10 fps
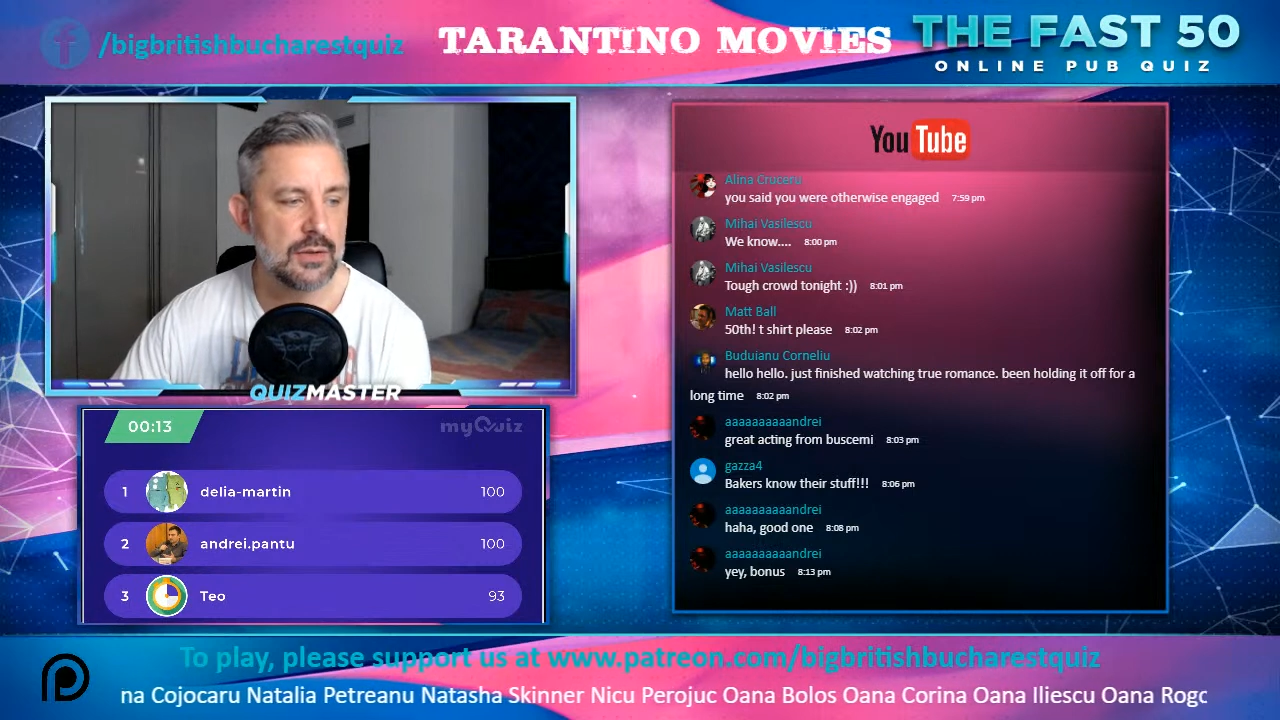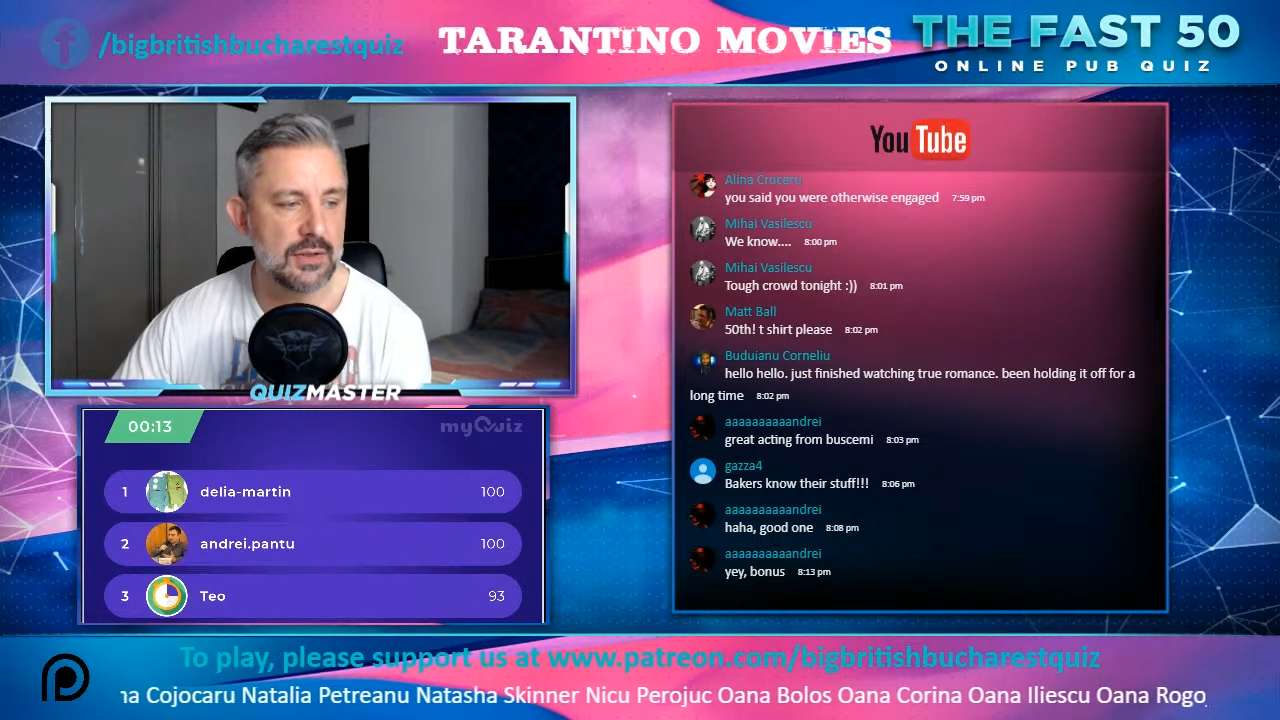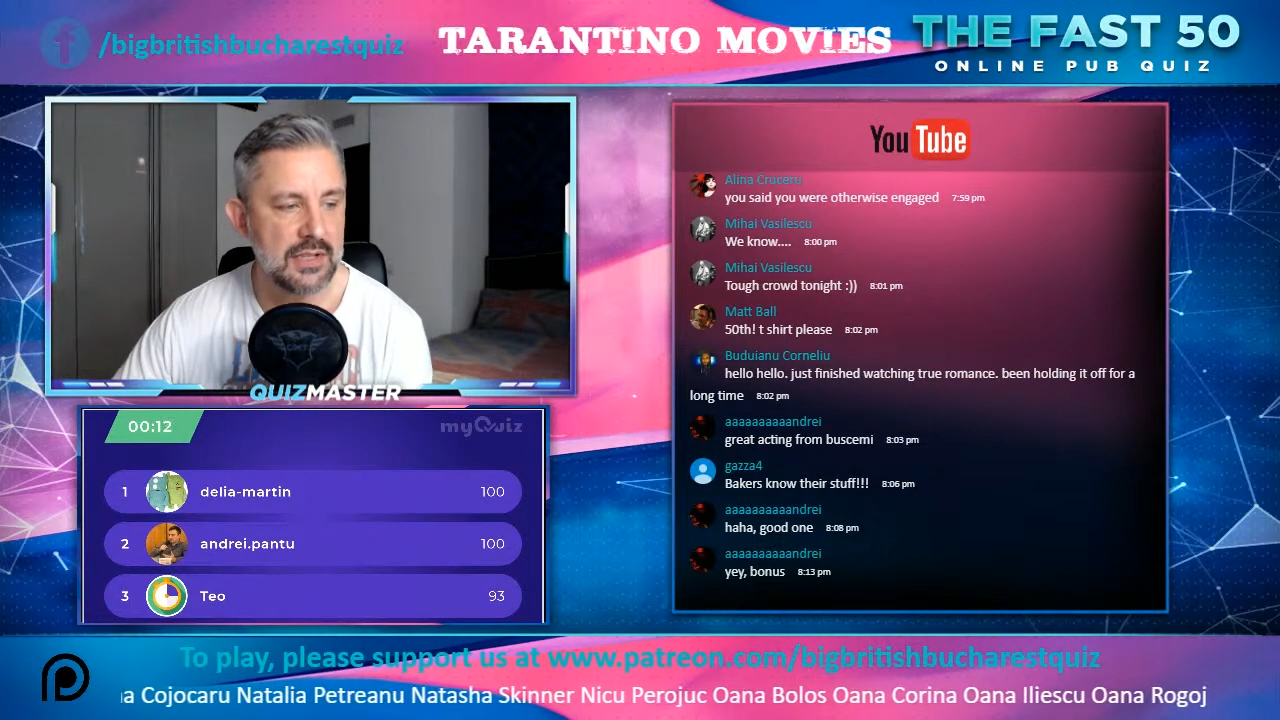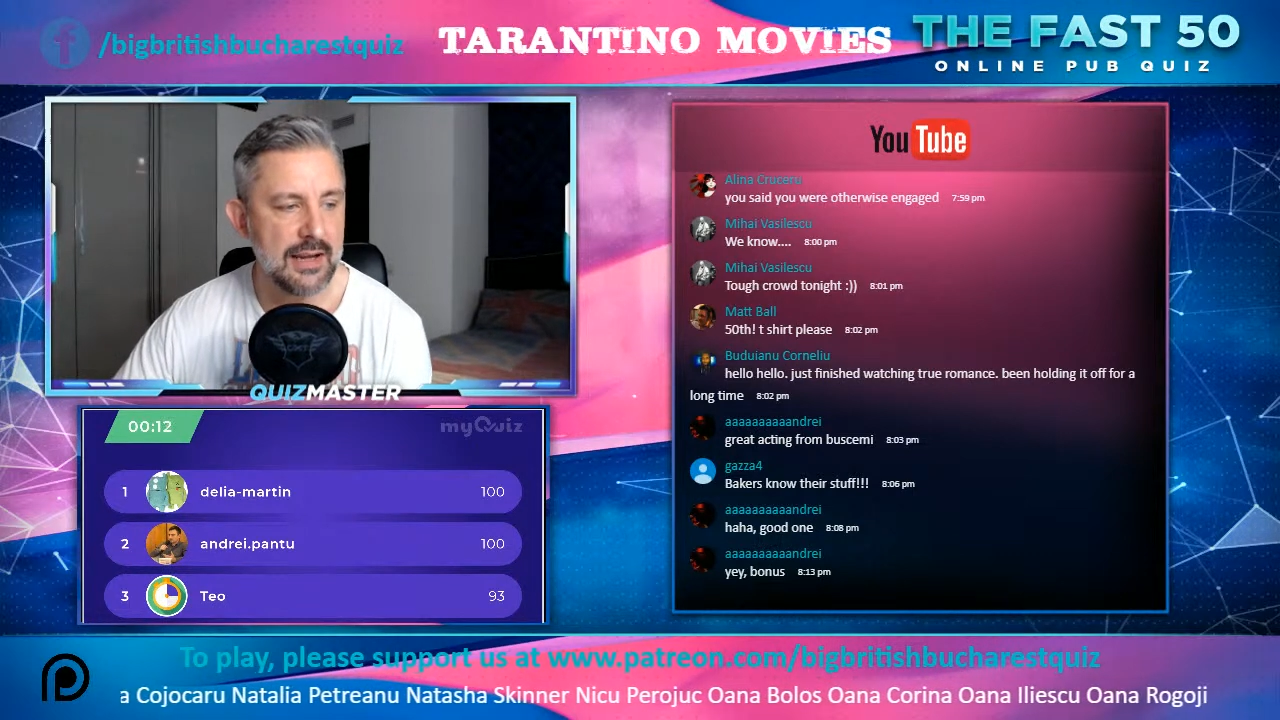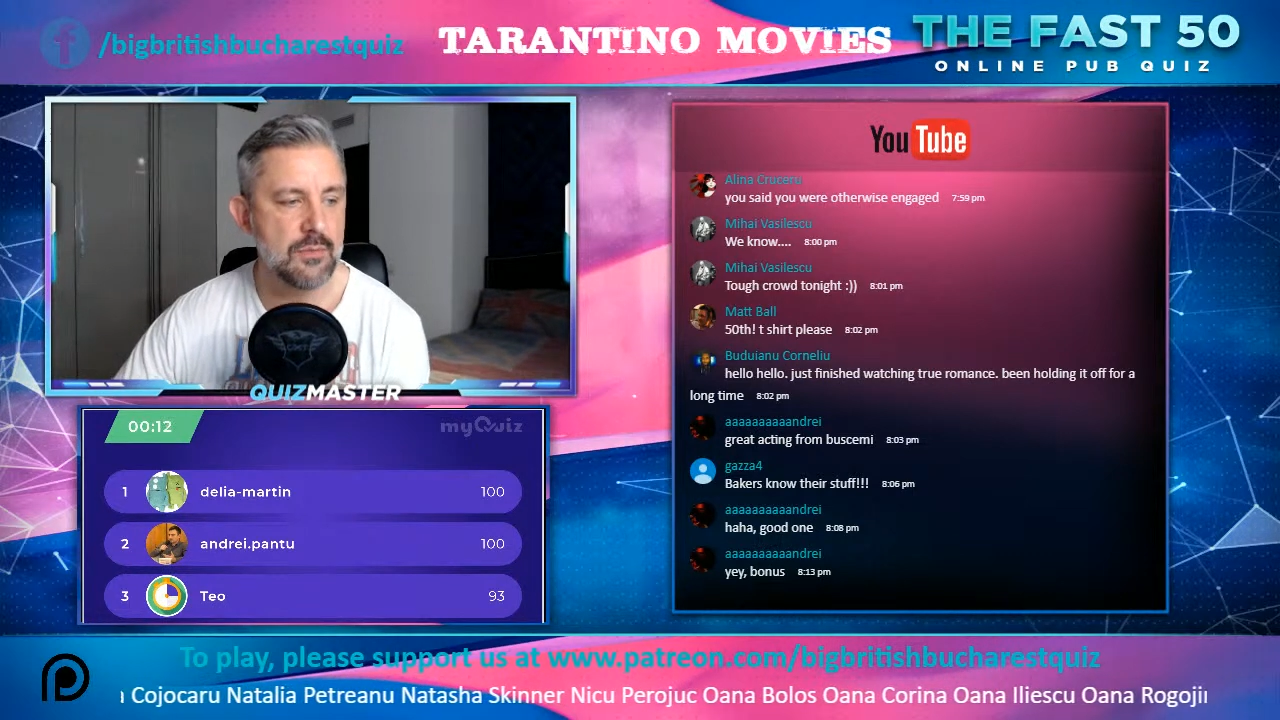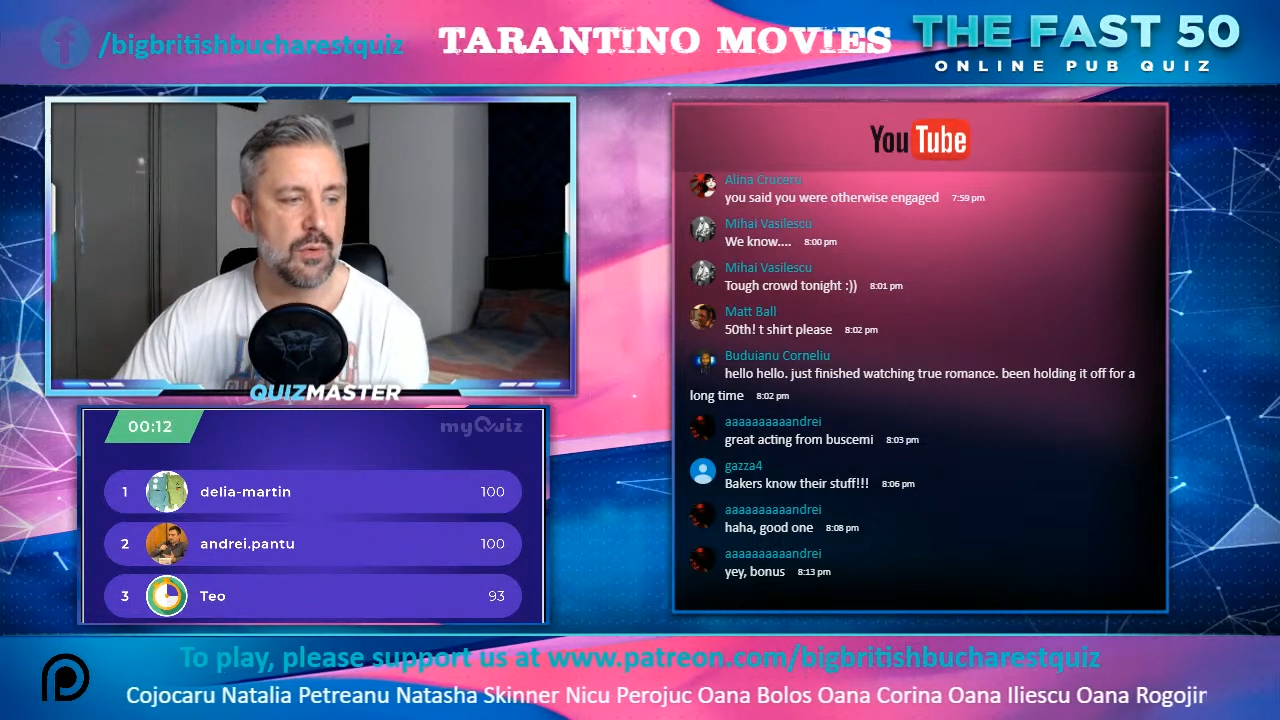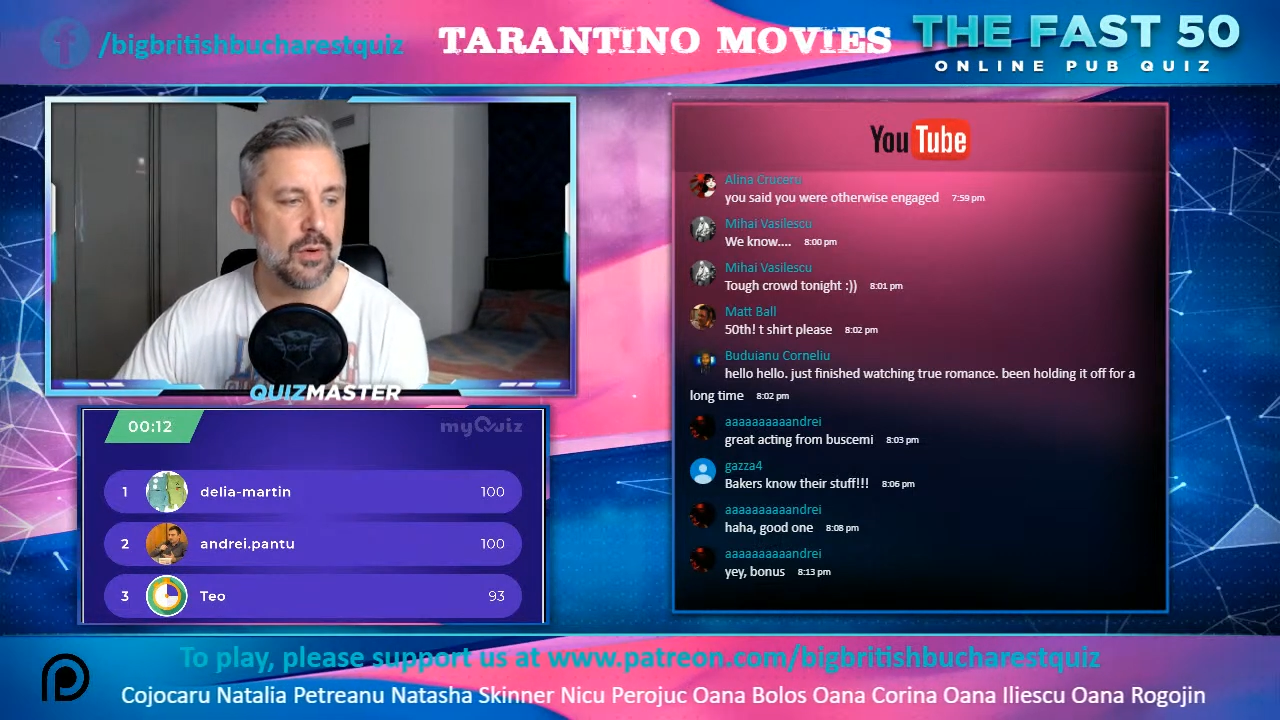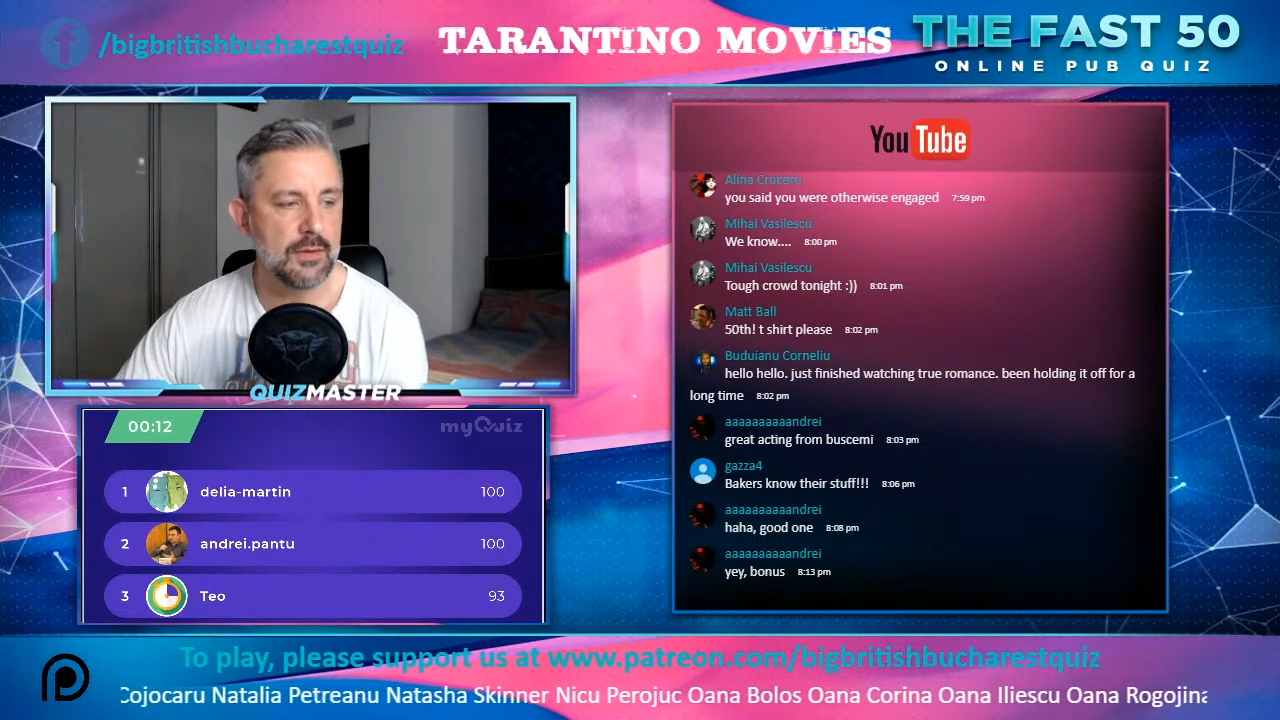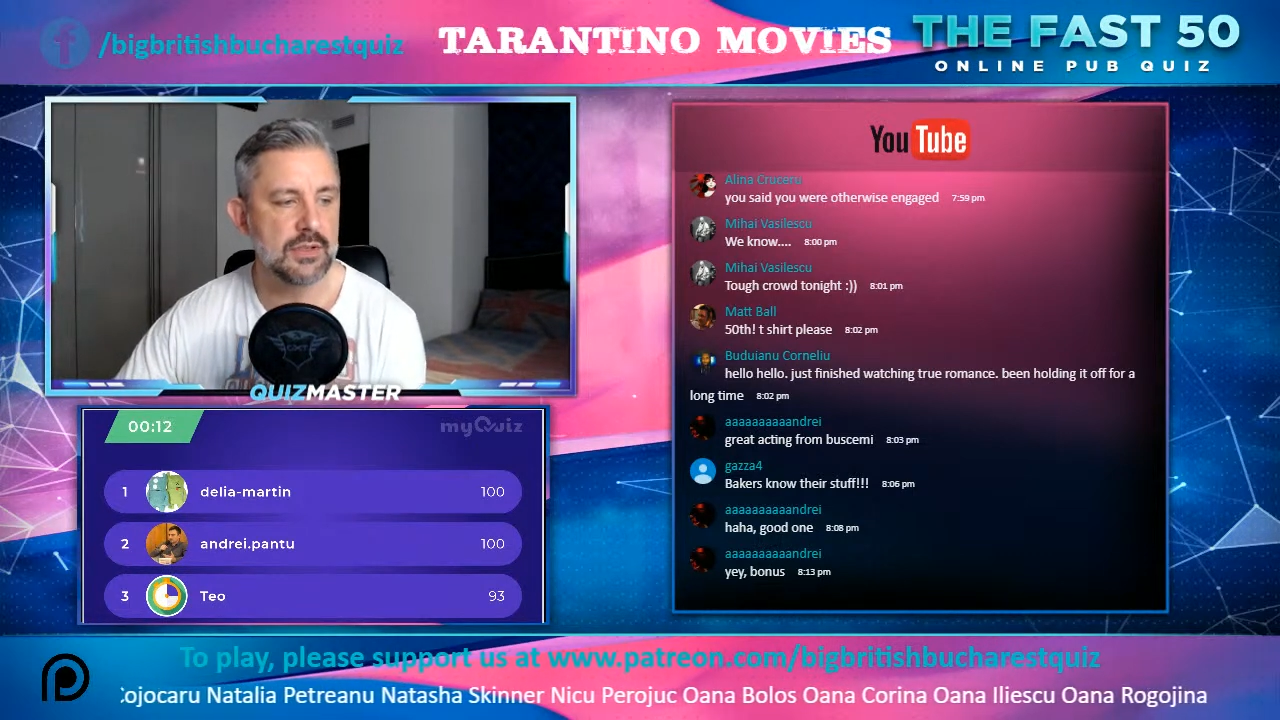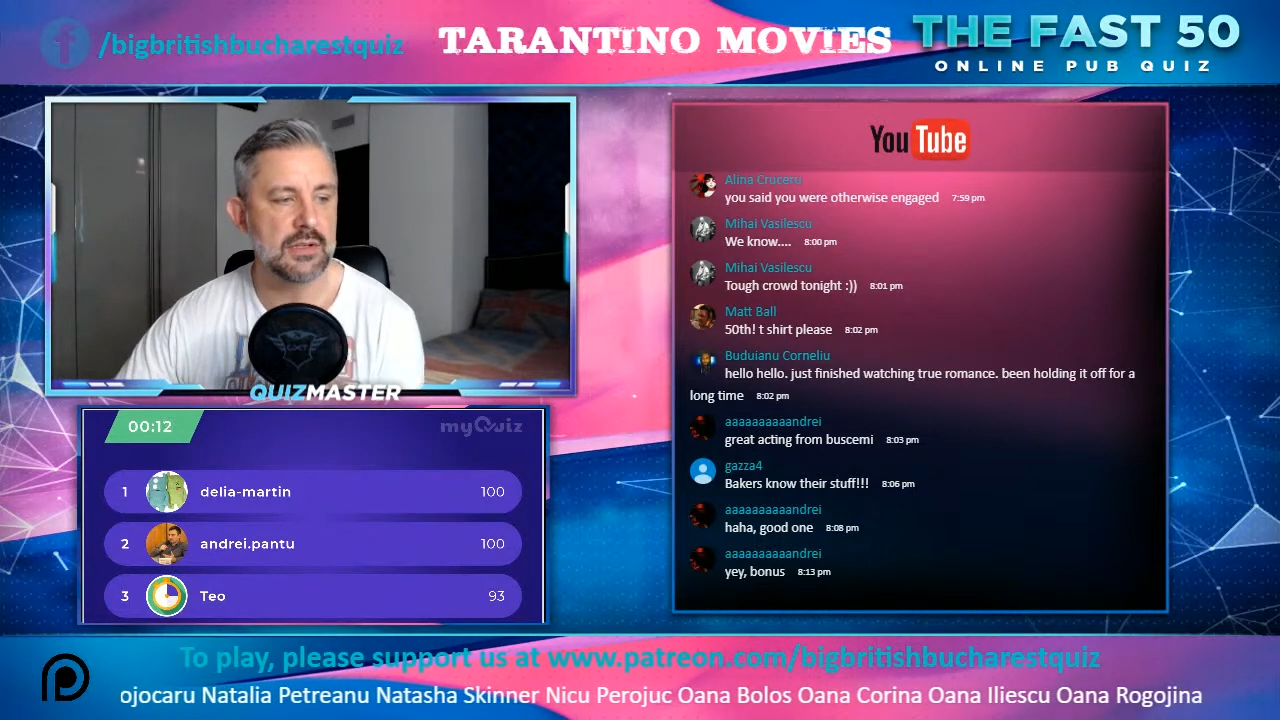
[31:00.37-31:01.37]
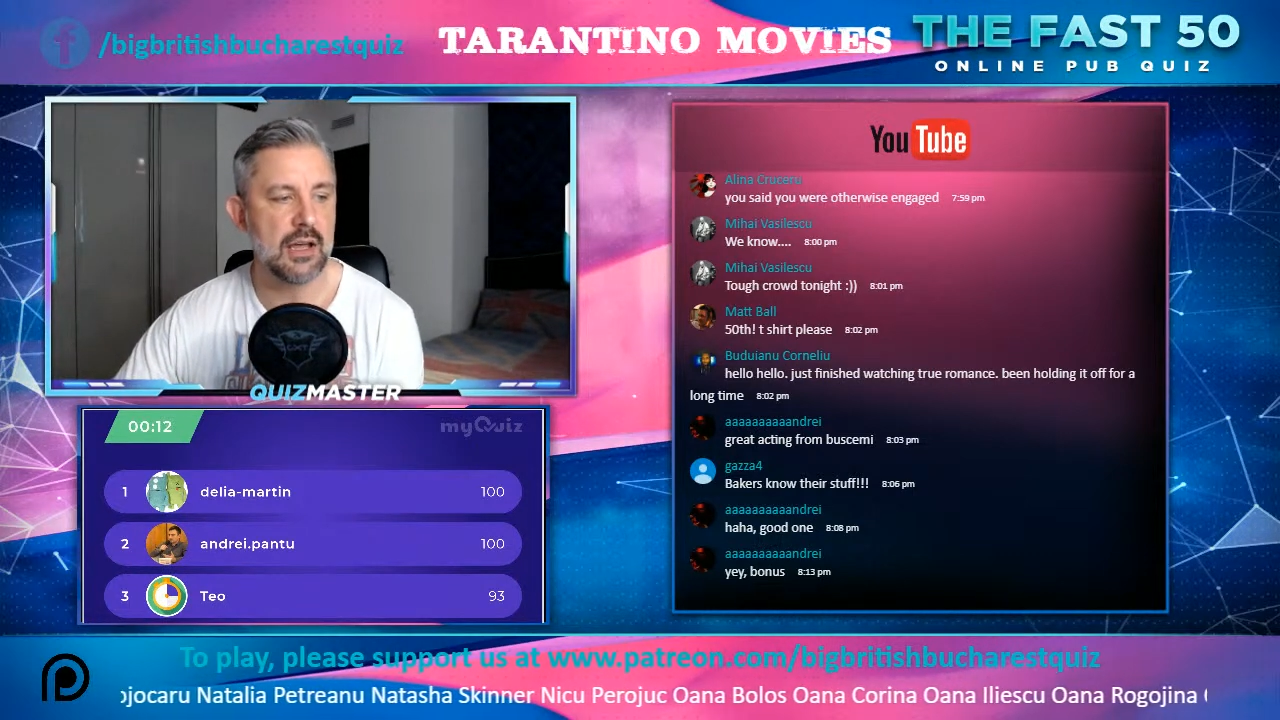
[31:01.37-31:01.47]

so it's 11 points